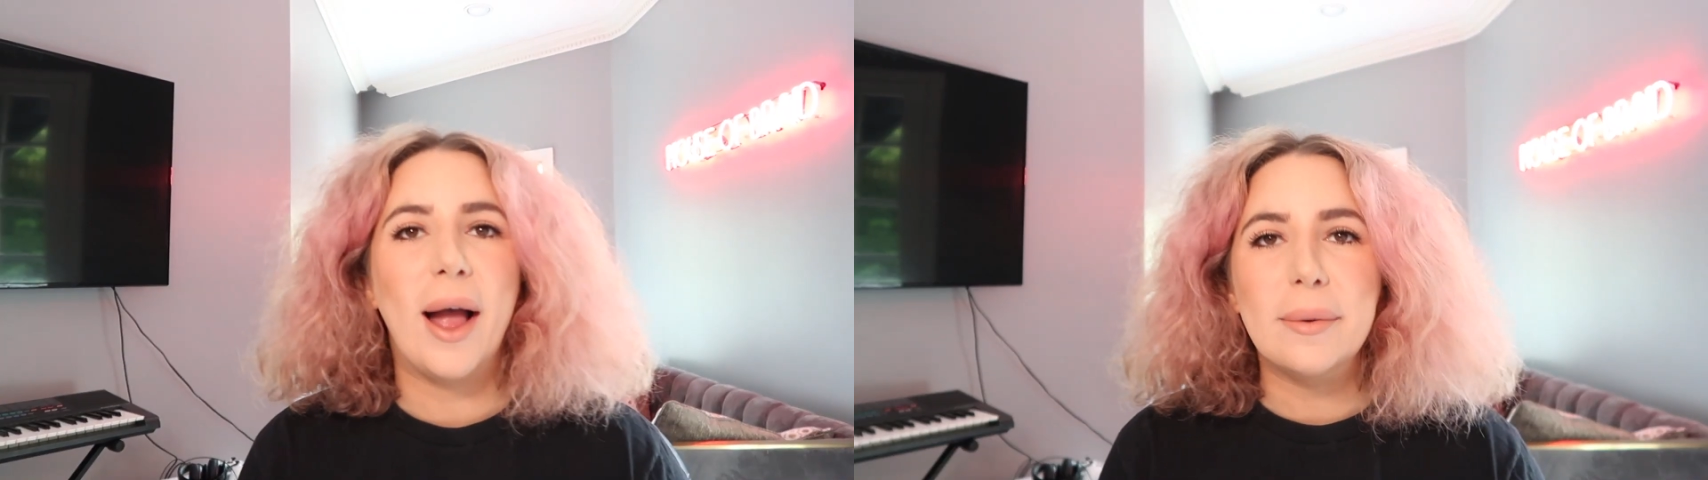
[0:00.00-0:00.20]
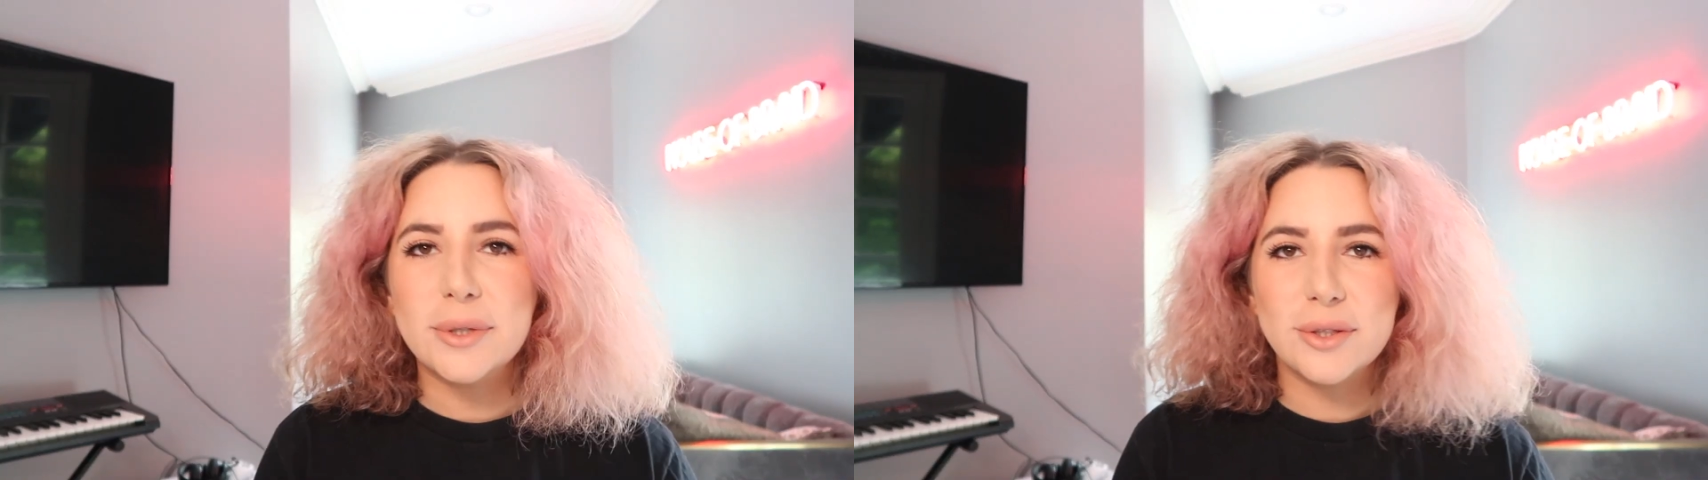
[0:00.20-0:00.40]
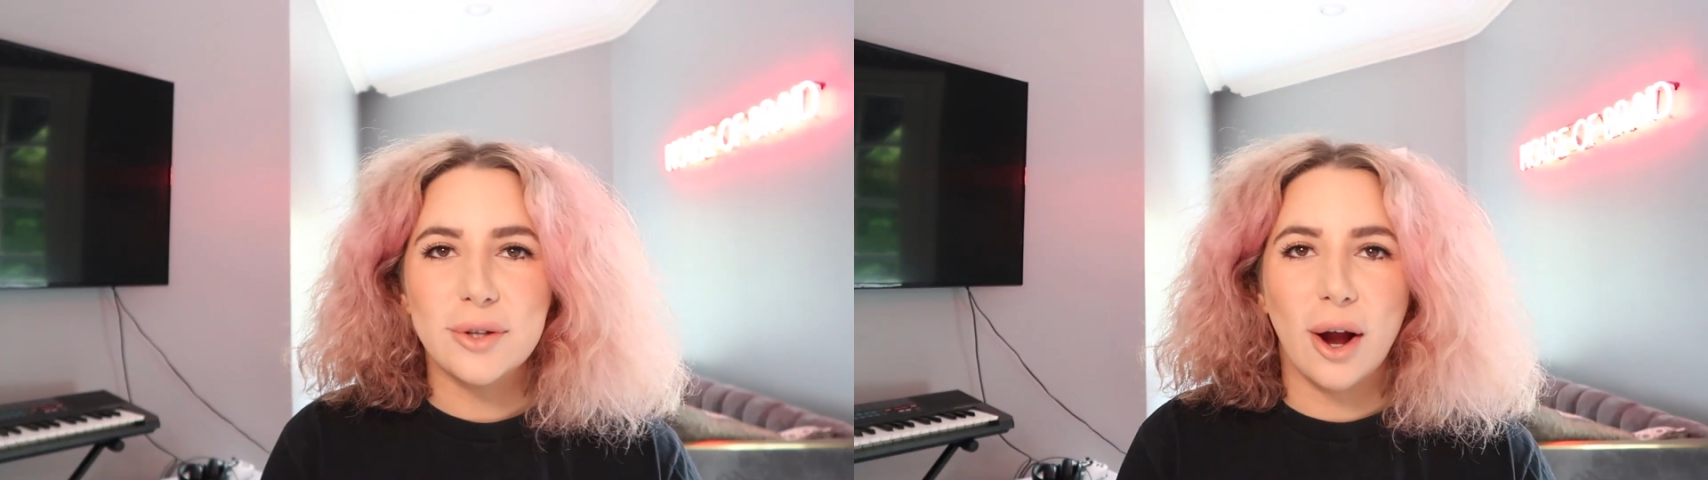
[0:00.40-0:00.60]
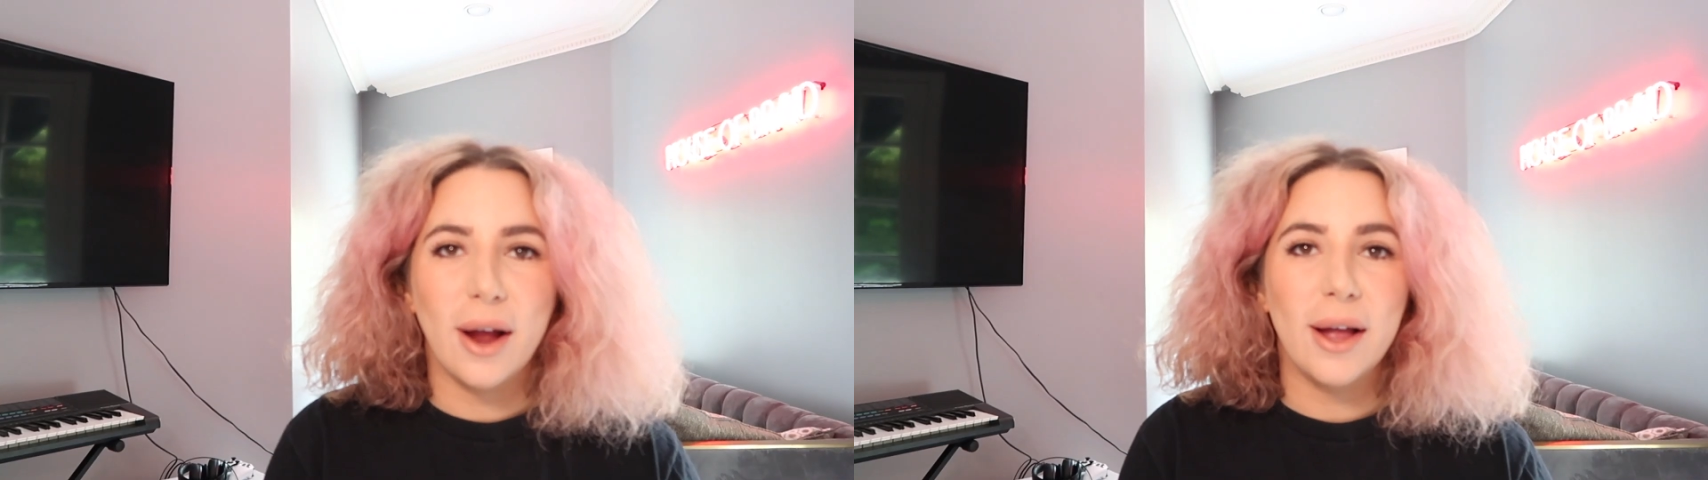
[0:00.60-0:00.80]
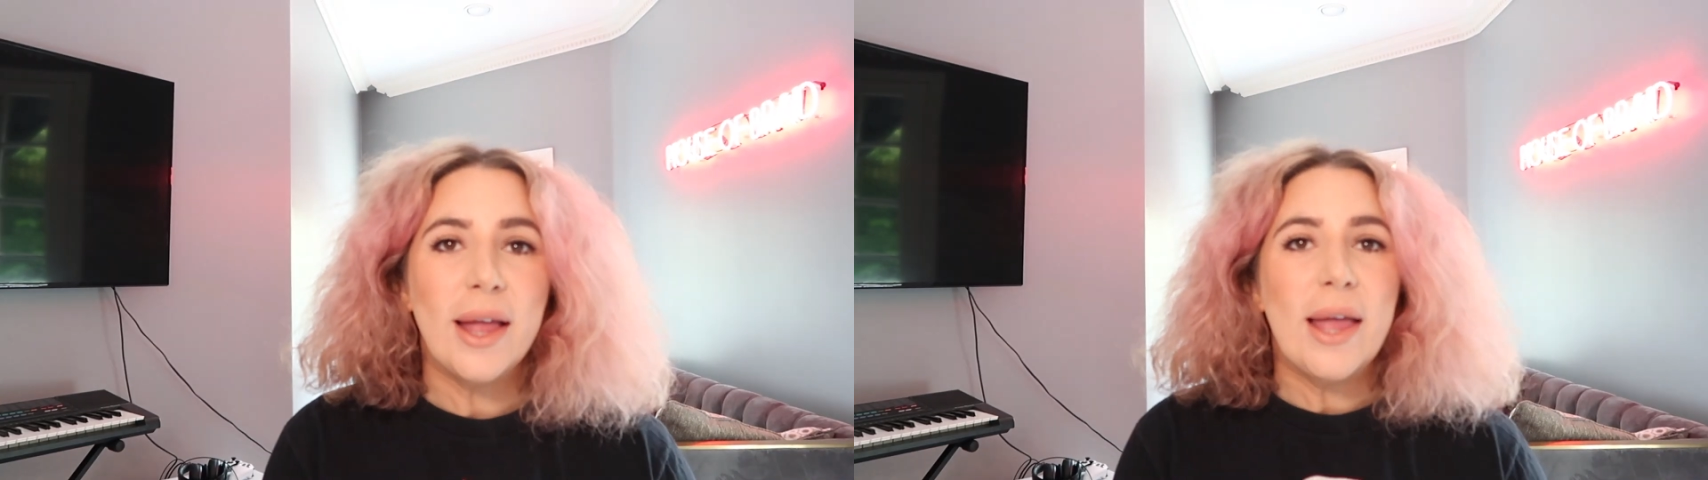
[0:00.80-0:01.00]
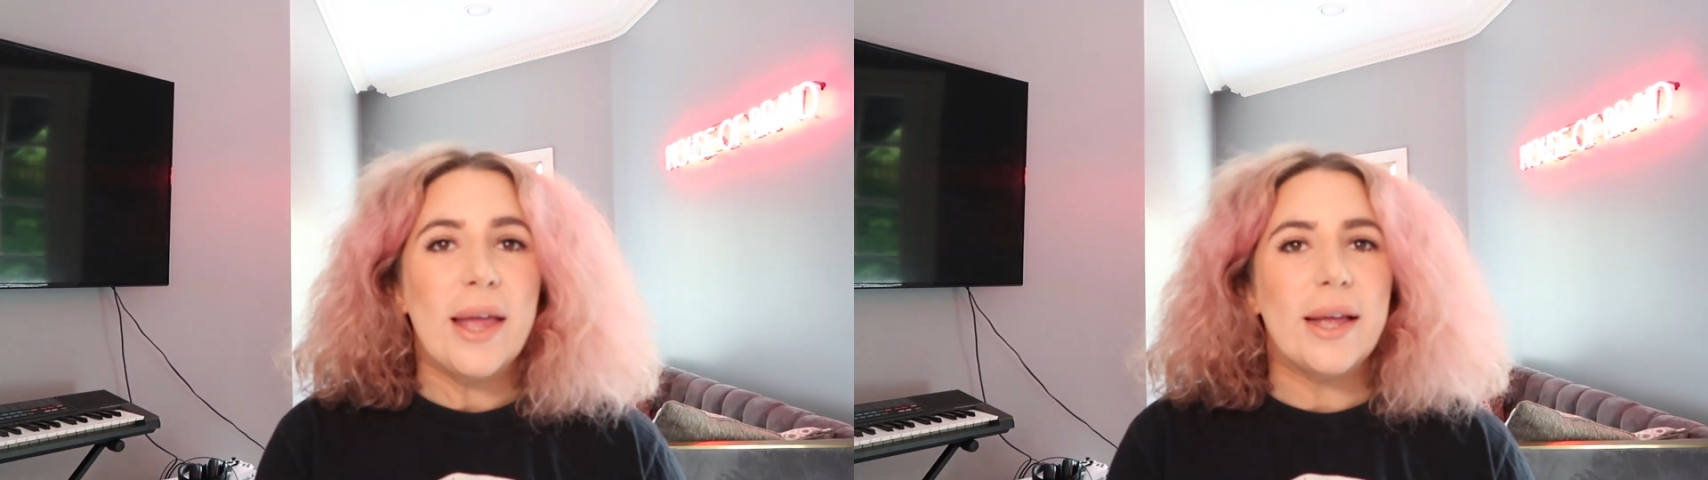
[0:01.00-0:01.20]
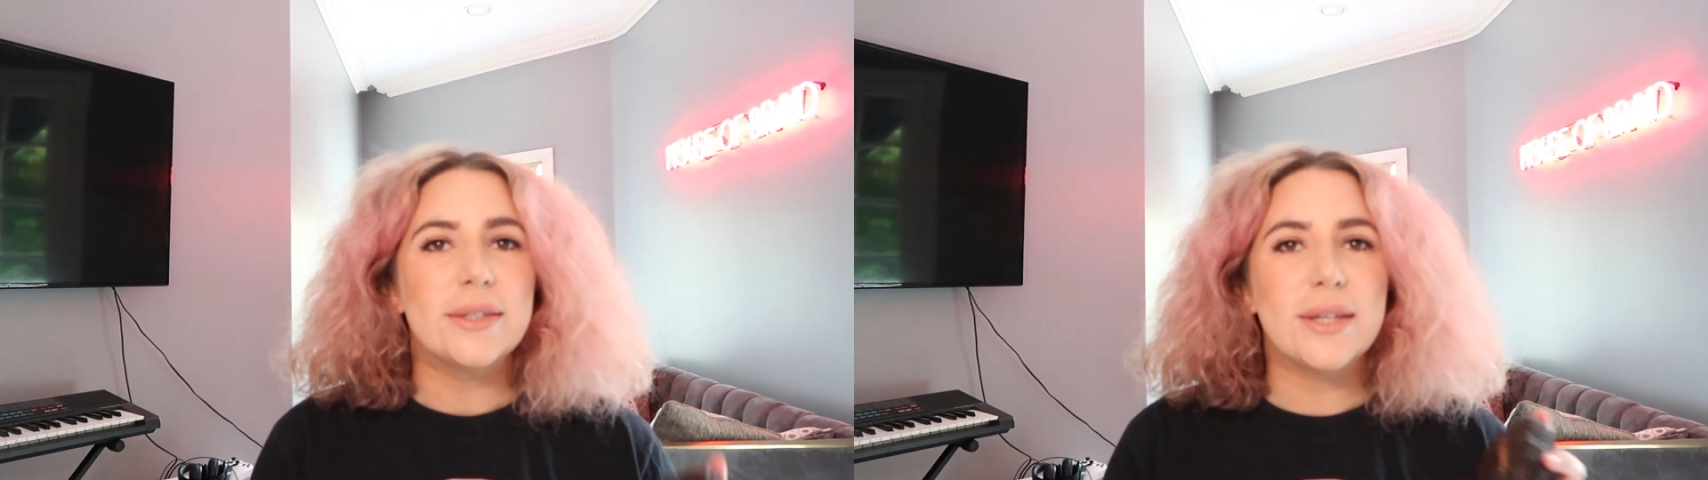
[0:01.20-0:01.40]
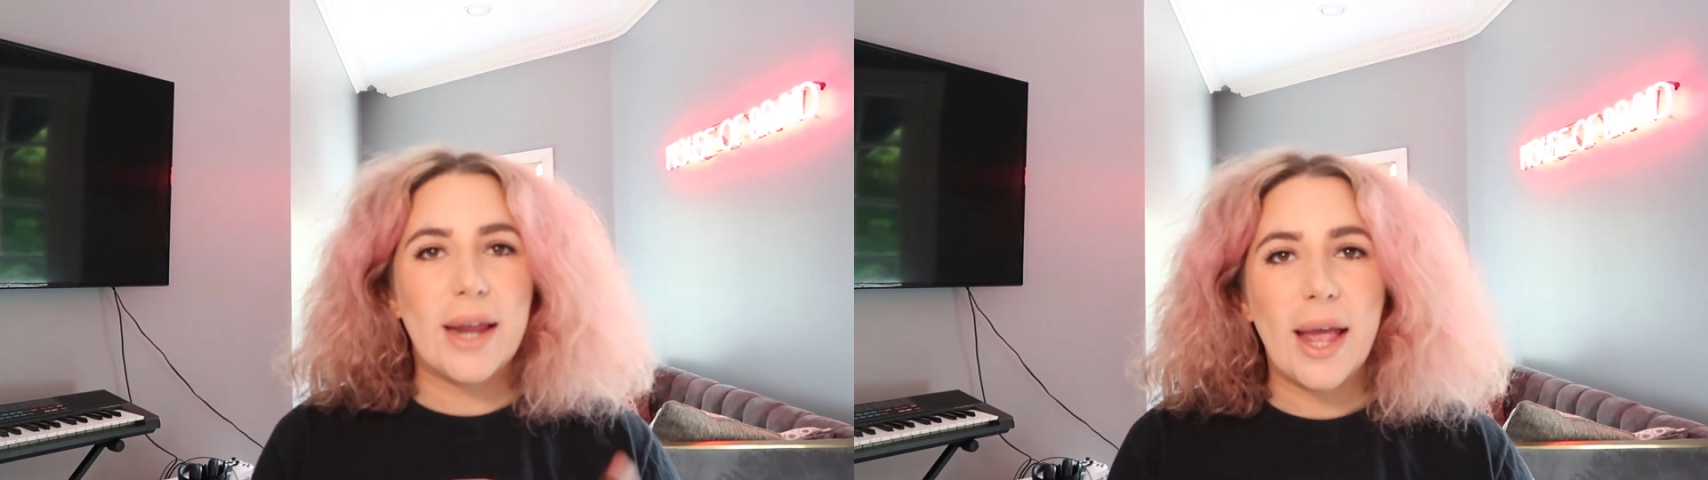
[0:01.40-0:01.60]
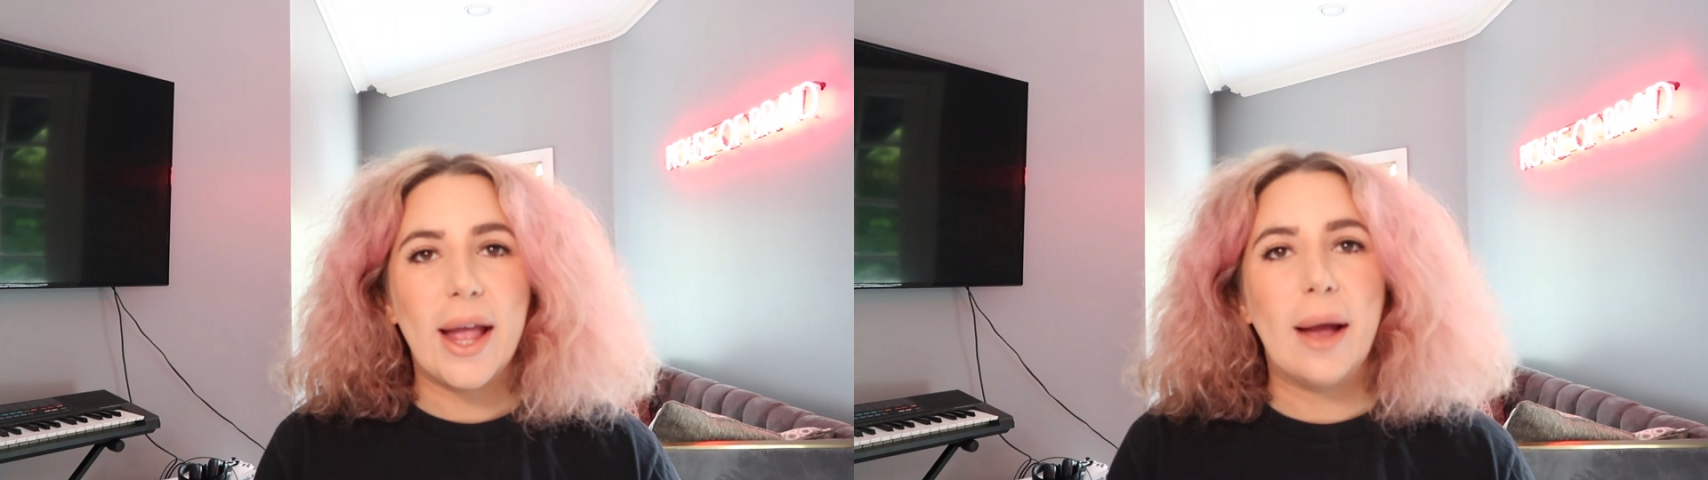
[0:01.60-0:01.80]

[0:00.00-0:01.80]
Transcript: I'm Tasara, and today